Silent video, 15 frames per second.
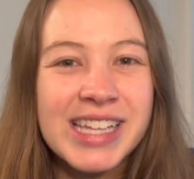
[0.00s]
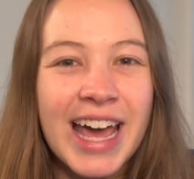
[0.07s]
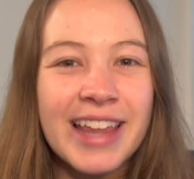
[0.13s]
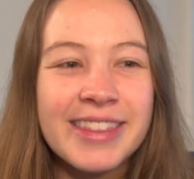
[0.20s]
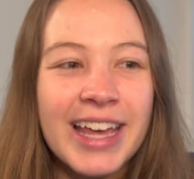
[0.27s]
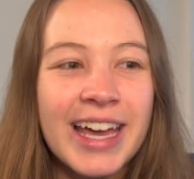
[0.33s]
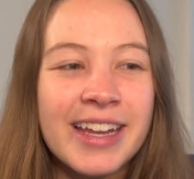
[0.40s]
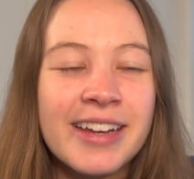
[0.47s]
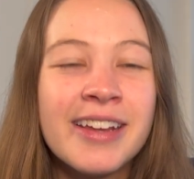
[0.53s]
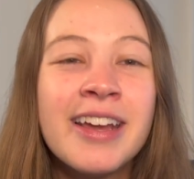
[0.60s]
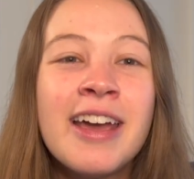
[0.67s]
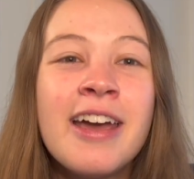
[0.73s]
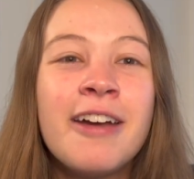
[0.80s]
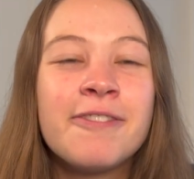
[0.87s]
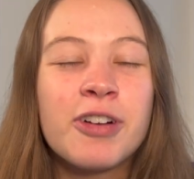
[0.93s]
And then
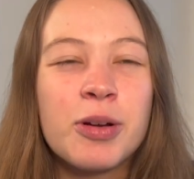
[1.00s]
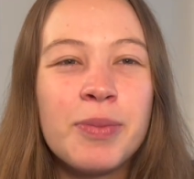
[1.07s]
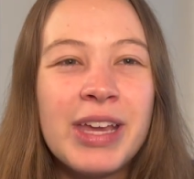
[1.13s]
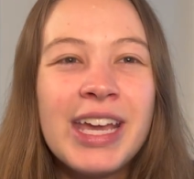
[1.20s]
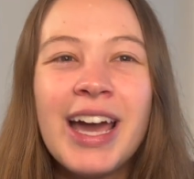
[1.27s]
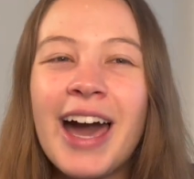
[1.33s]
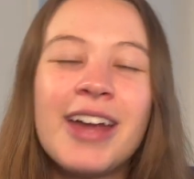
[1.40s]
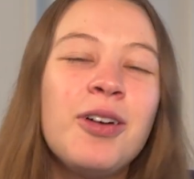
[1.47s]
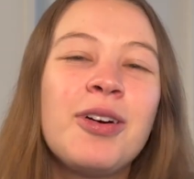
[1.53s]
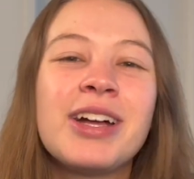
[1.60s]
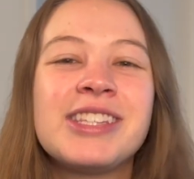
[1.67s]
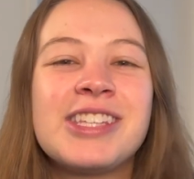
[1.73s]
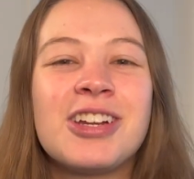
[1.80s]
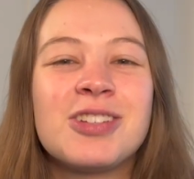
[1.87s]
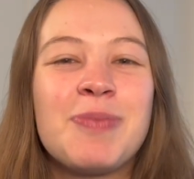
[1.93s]
for me, I don't
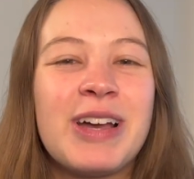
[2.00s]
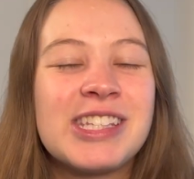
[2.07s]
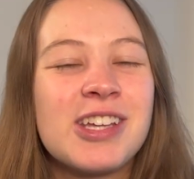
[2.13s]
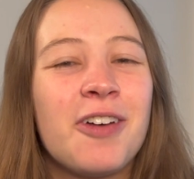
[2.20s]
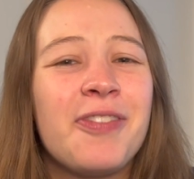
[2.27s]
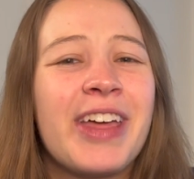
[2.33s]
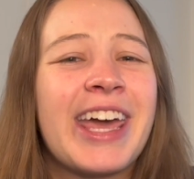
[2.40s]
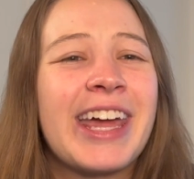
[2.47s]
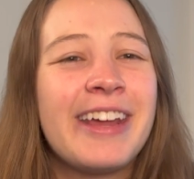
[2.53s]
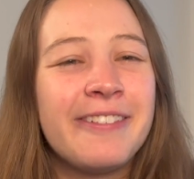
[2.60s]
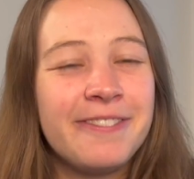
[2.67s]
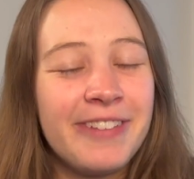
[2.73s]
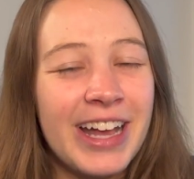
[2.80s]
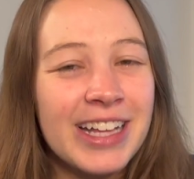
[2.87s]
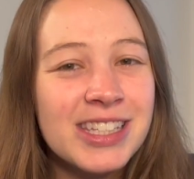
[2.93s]
consider myself like an
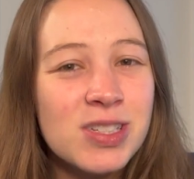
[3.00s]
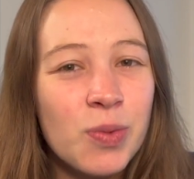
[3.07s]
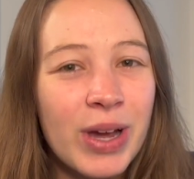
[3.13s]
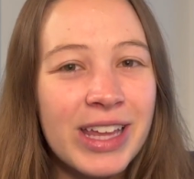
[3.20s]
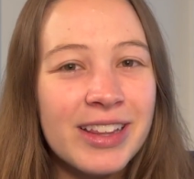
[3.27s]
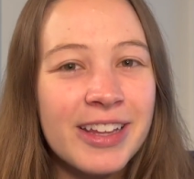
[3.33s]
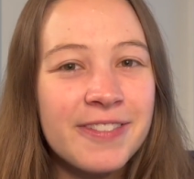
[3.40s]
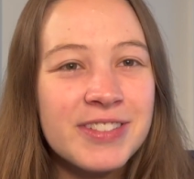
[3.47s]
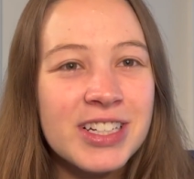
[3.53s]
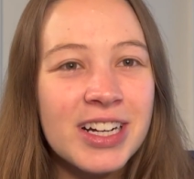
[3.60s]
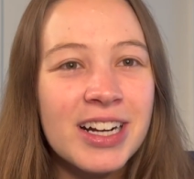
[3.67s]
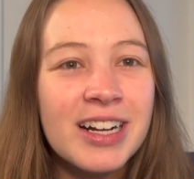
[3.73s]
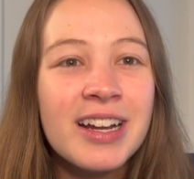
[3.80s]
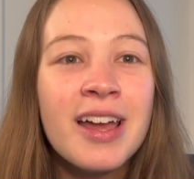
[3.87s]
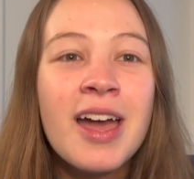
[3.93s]
advanced
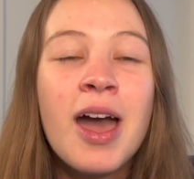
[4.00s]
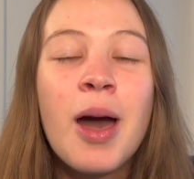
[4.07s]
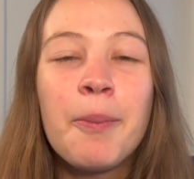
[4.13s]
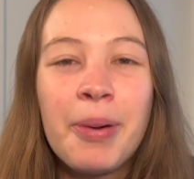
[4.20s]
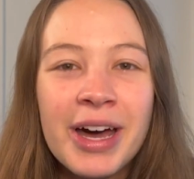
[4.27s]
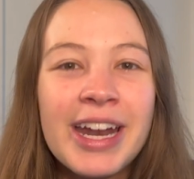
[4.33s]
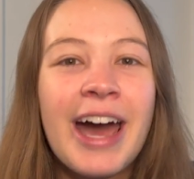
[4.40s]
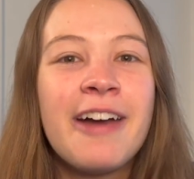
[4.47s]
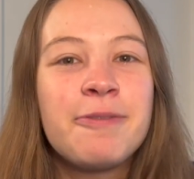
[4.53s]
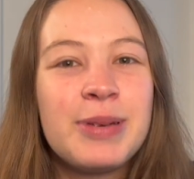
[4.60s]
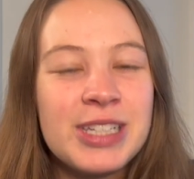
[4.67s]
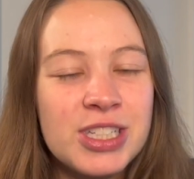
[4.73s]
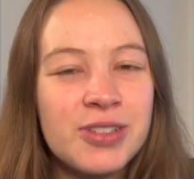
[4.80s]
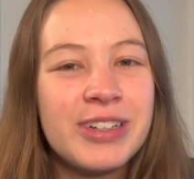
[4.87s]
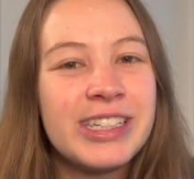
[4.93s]
weightlifter, but I've
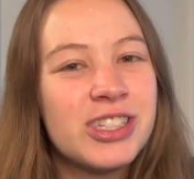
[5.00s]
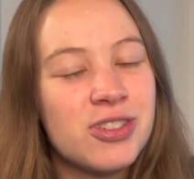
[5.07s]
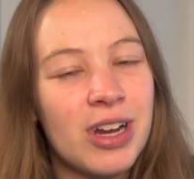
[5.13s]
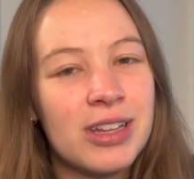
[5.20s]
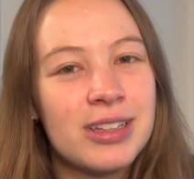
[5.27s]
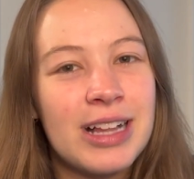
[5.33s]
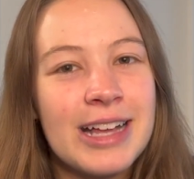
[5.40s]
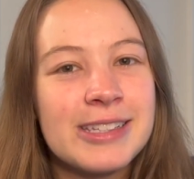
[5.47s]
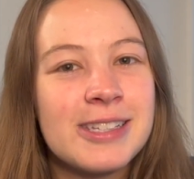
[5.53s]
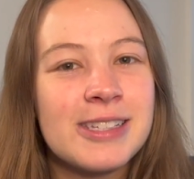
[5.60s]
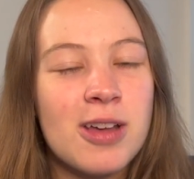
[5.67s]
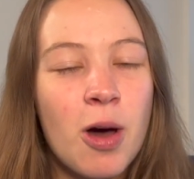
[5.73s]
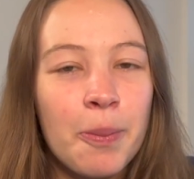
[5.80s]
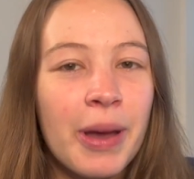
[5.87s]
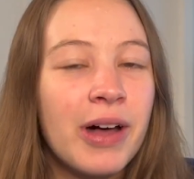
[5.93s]
been doing strength classes
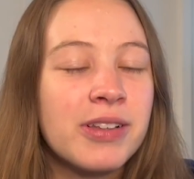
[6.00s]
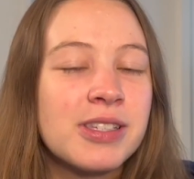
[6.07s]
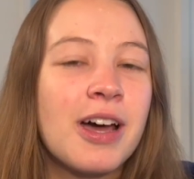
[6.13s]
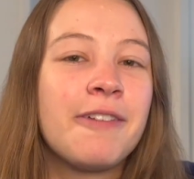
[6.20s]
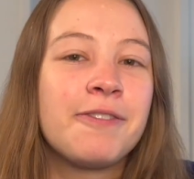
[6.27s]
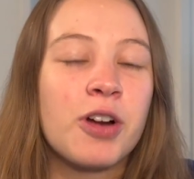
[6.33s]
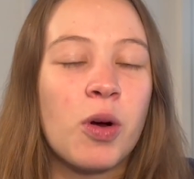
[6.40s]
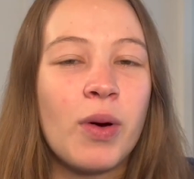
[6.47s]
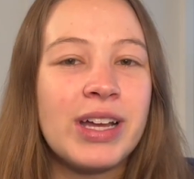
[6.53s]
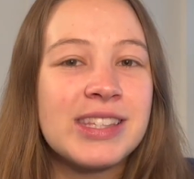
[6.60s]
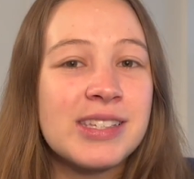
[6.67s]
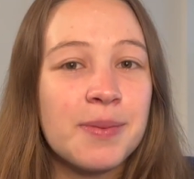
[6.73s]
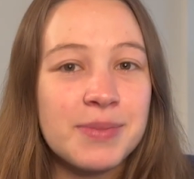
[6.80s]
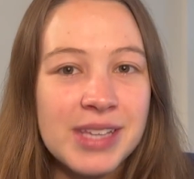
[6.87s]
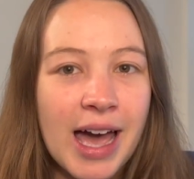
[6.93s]
on Peloton for quite
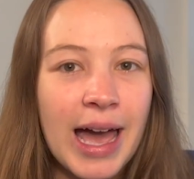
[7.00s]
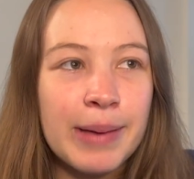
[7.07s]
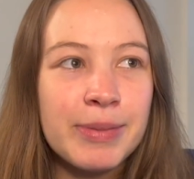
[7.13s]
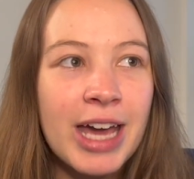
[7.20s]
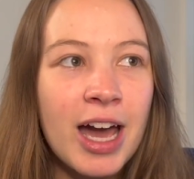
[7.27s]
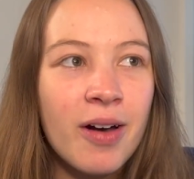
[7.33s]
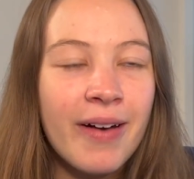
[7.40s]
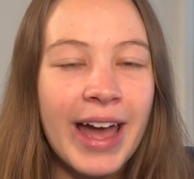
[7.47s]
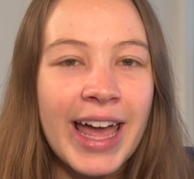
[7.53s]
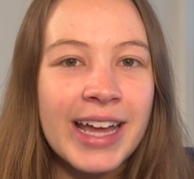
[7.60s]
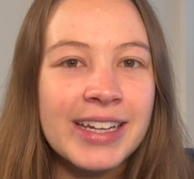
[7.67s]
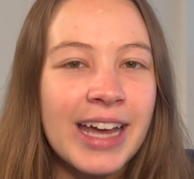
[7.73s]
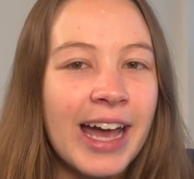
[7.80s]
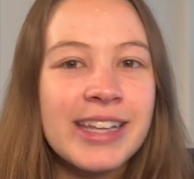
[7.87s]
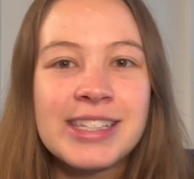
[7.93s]
some time now,
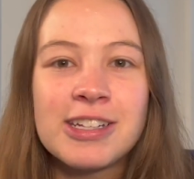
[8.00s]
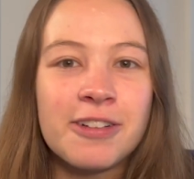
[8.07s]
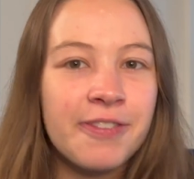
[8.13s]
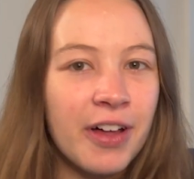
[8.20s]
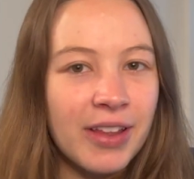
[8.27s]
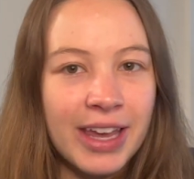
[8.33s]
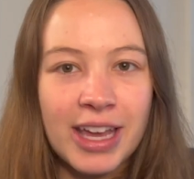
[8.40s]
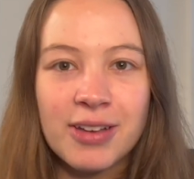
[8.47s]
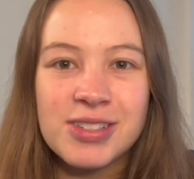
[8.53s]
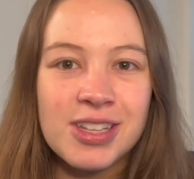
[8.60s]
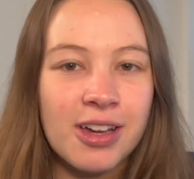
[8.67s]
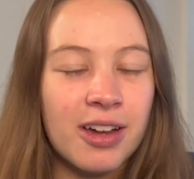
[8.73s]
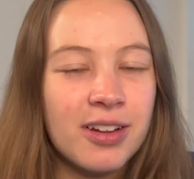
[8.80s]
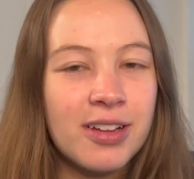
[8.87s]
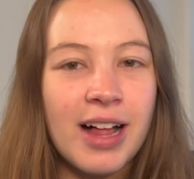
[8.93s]
and I still felt like it was a
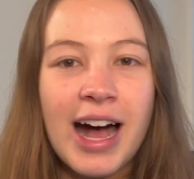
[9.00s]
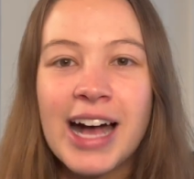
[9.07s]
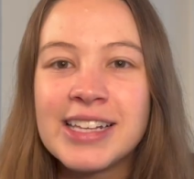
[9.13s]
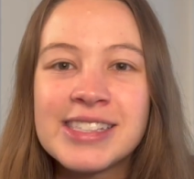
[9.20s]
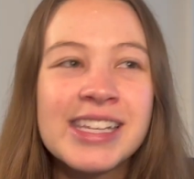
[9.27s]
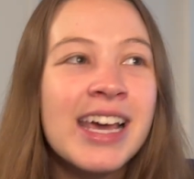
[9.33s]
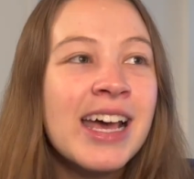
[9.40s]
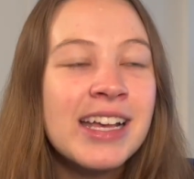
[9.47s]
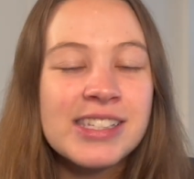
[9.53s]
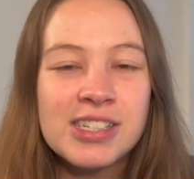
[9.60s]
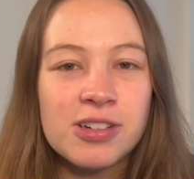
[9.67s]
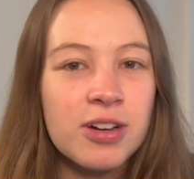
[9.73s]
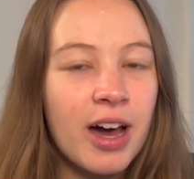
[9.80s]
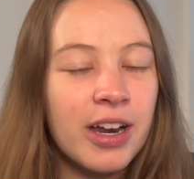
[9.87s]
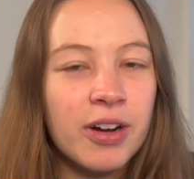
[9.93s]
good class,
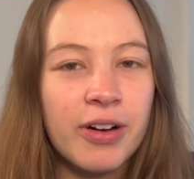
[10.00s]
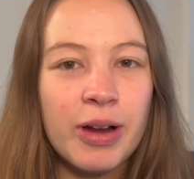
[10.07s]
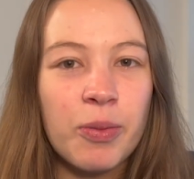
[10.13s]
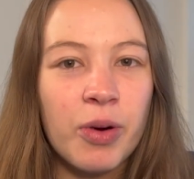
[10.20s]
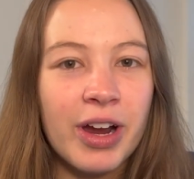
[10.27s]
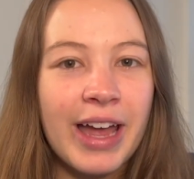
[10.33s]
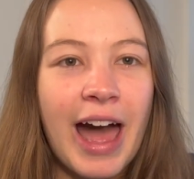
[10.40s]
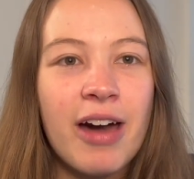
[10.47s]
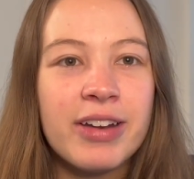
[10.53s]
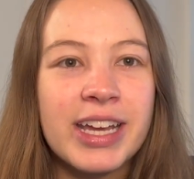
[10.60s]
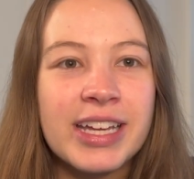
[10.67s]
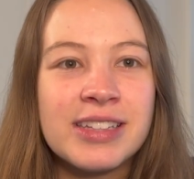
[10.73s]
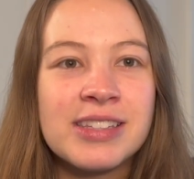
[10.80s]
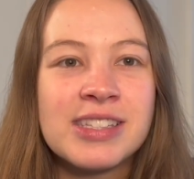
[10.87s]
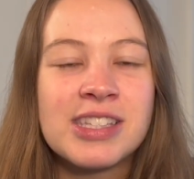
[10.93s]
still got a great workout
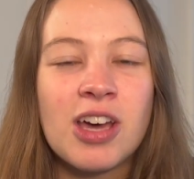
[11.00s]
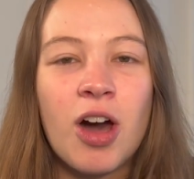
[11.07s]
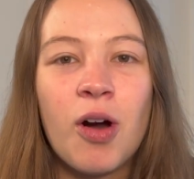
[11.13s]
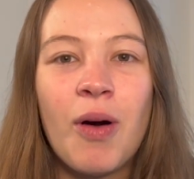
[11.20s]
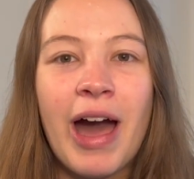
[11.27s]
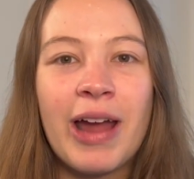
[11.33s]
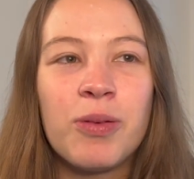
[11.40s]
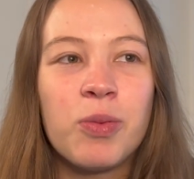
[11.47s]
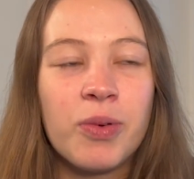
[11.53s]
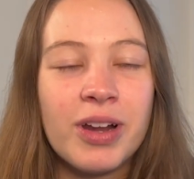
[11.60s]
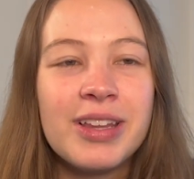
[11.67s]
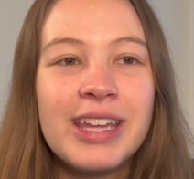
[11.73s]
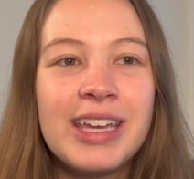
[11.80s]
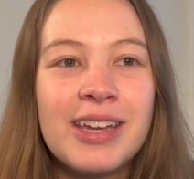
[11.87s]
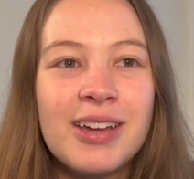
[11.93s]
in. So I
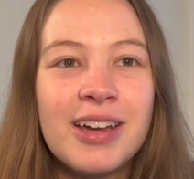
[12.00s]
really